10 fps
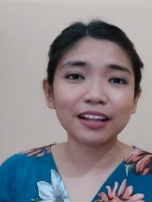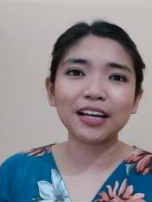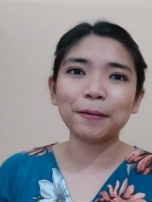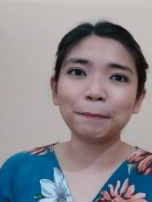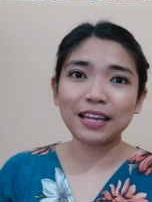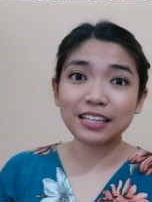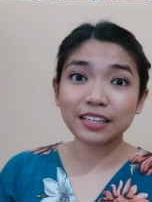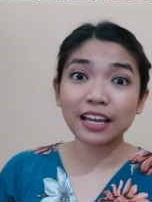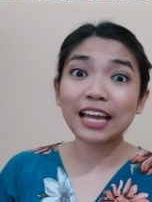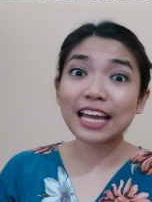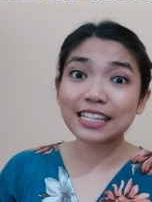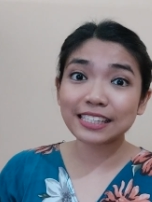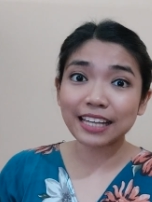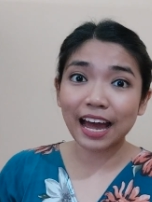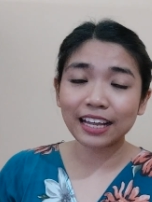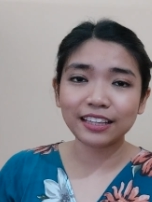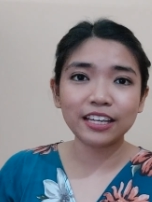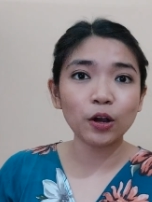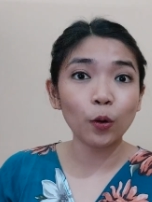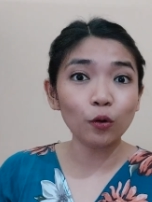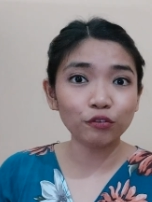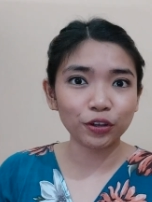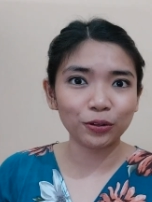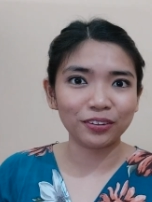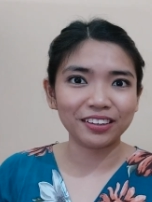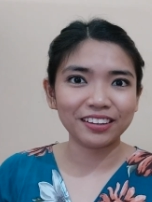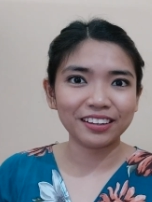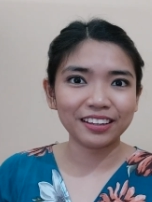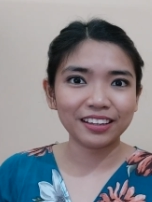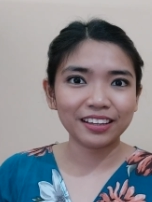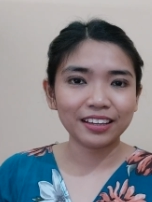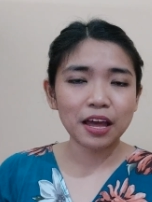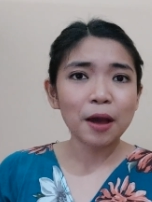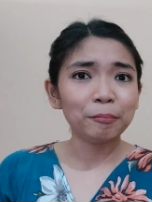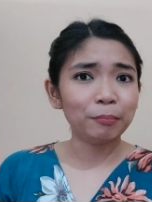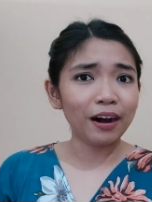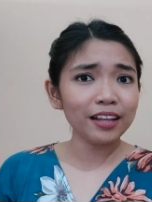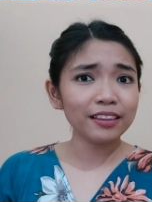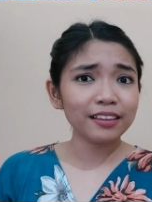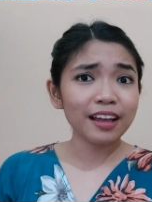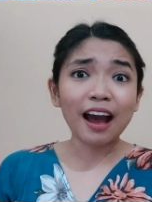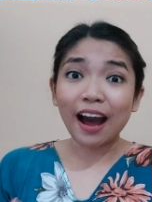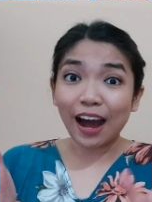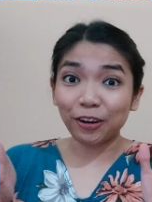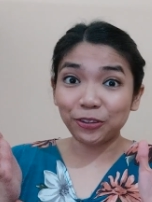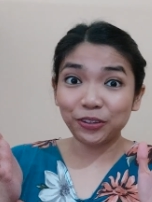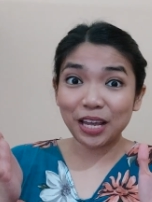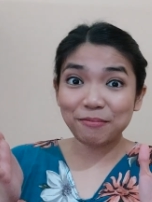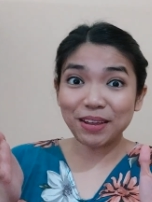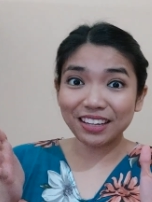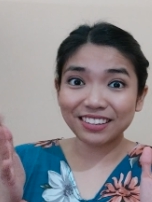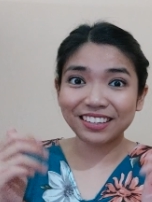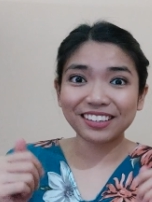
gamete inside the ovule. But how do they meet?